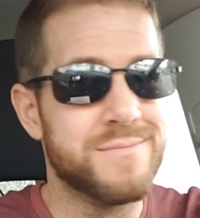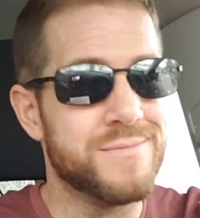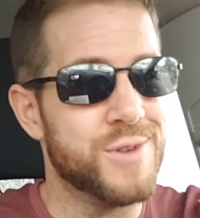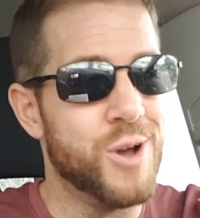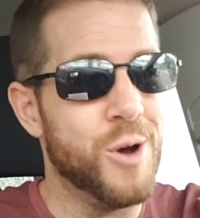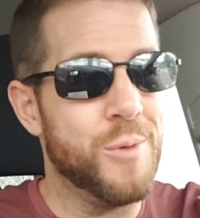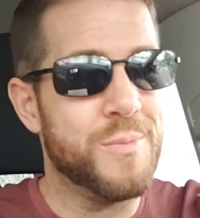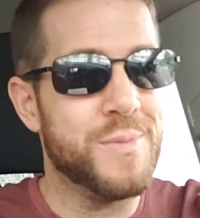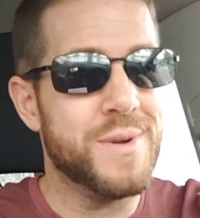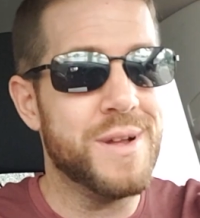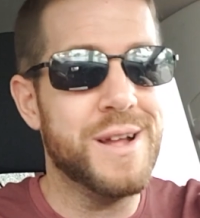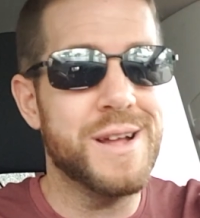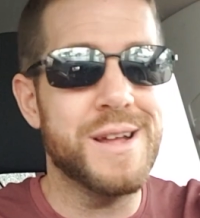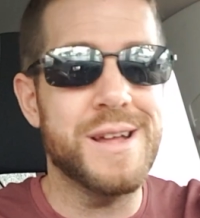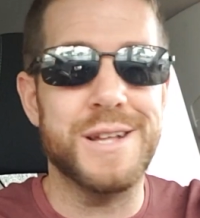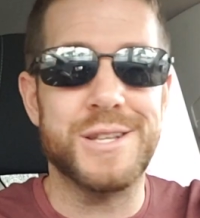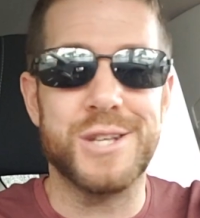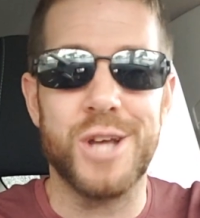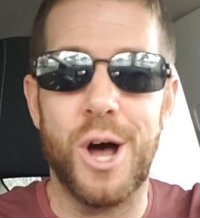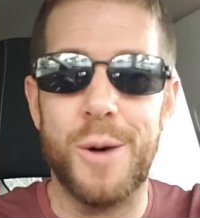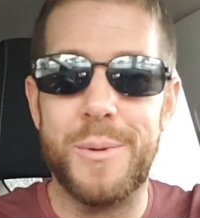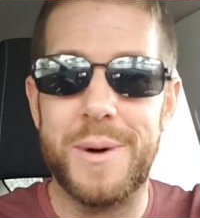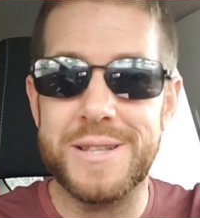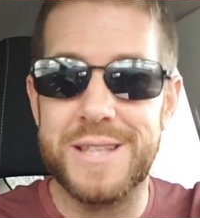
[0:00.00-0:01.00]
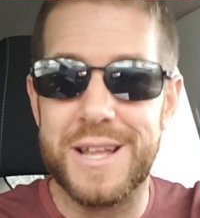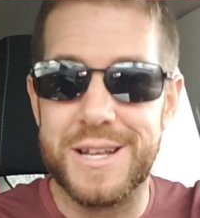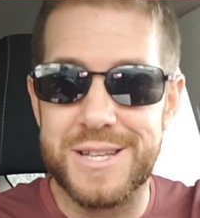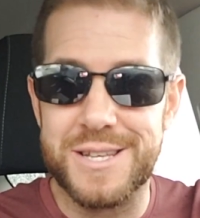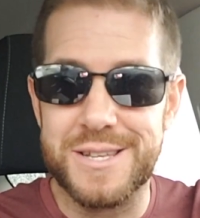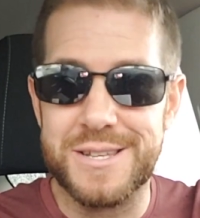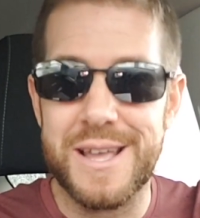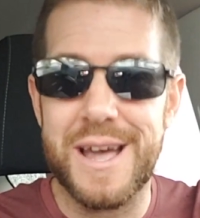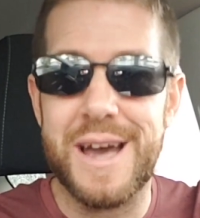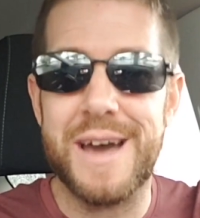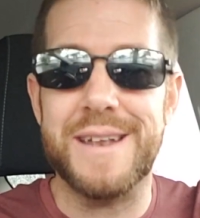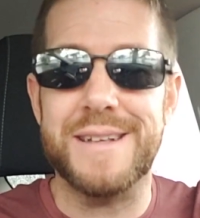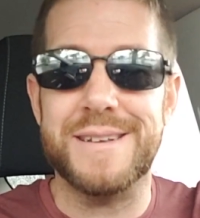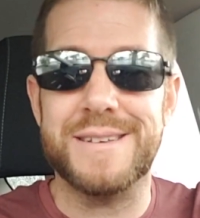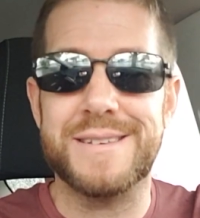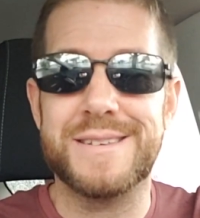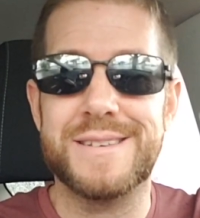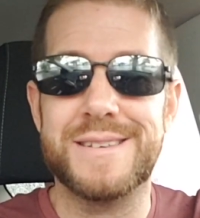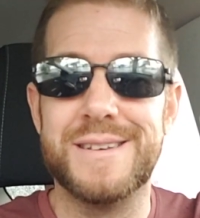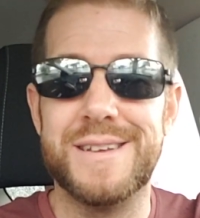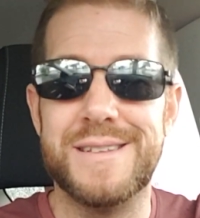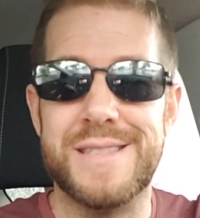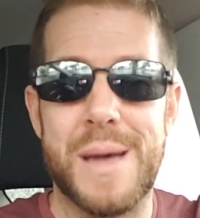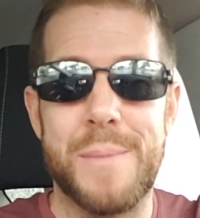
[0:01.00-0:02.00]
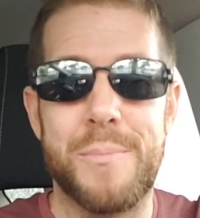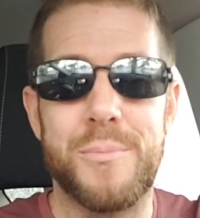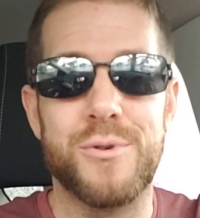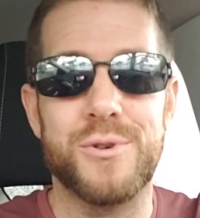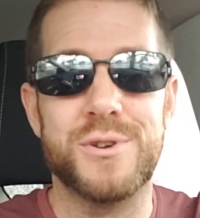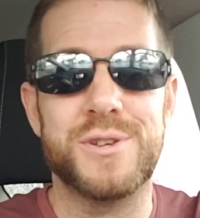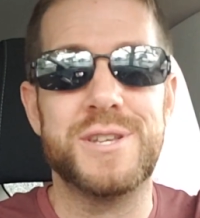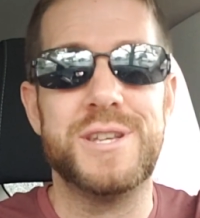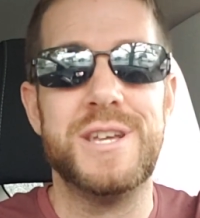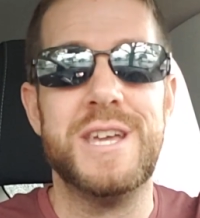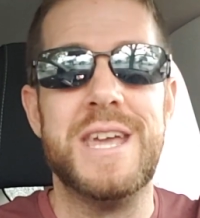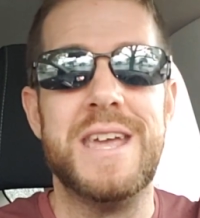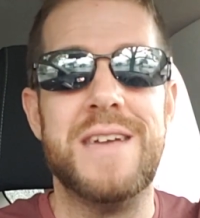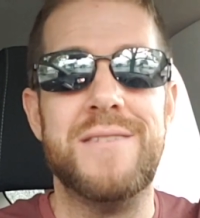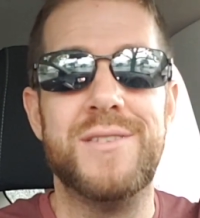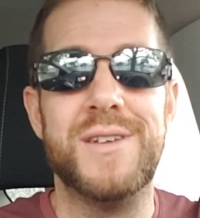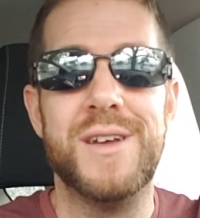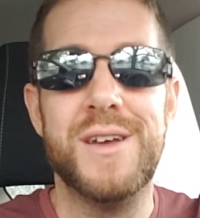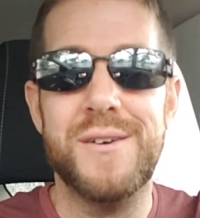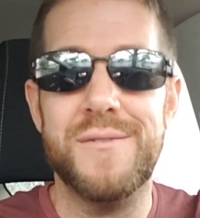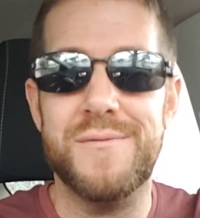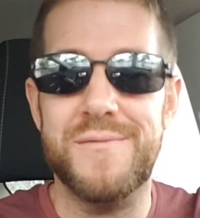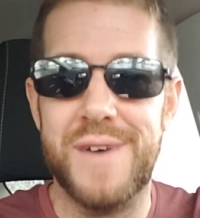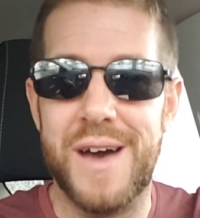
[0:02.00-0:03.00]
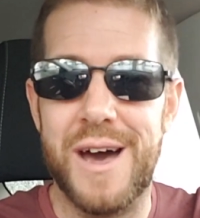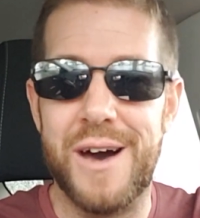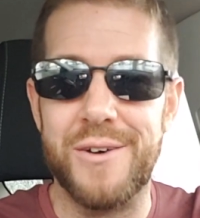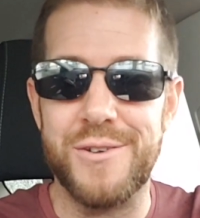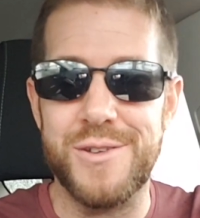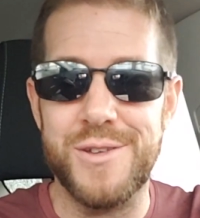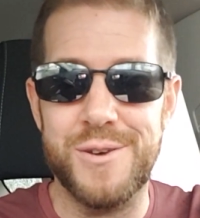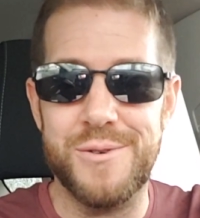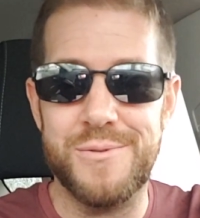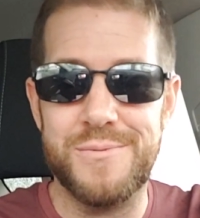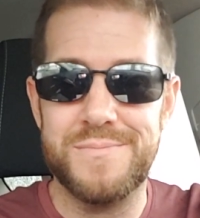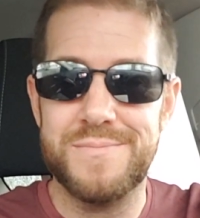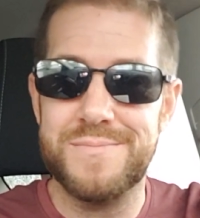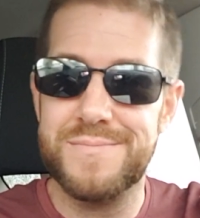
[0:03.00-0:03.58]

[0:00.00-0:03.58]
Nope, it's all about that status and that perceived value.